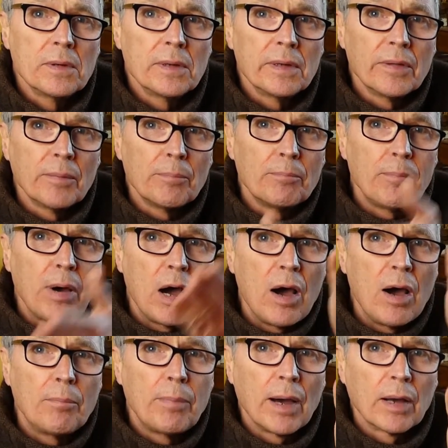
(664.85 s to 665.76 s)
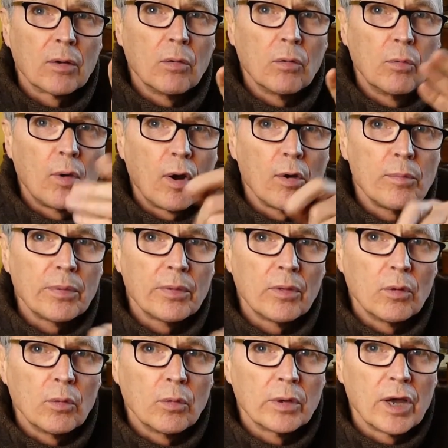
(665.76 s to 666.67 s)
the par buckle rope
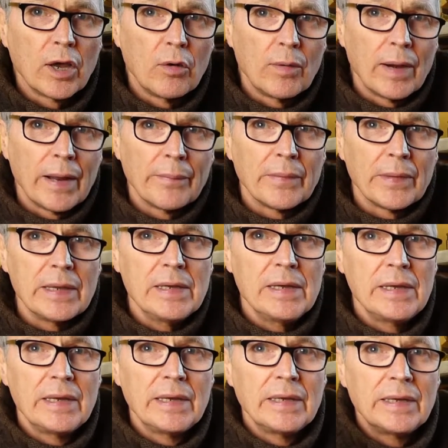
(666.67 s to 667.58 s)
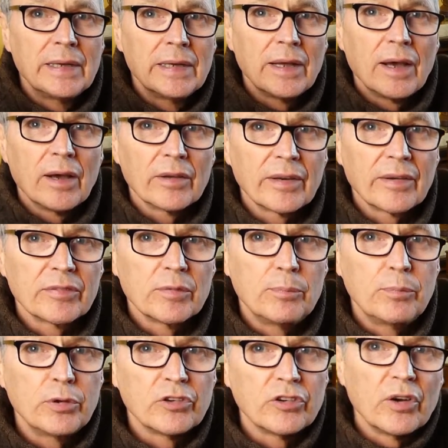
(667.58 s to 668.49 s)
that will go around the, I'd have to
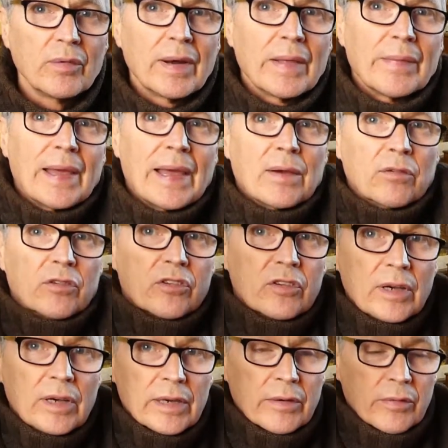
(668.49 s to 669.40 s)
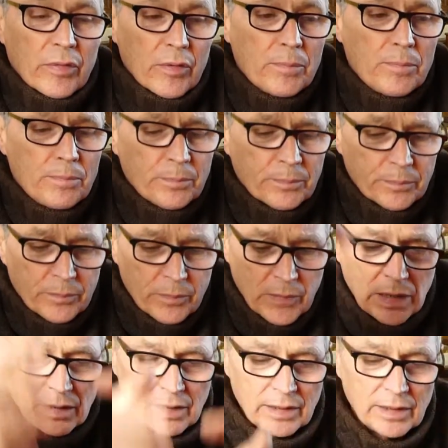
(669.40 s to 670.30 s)
push it around the outside of them,
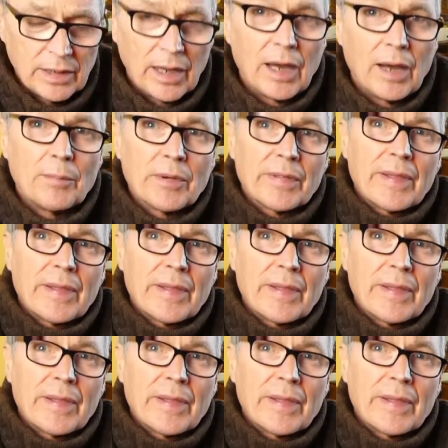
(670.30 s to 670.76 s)
and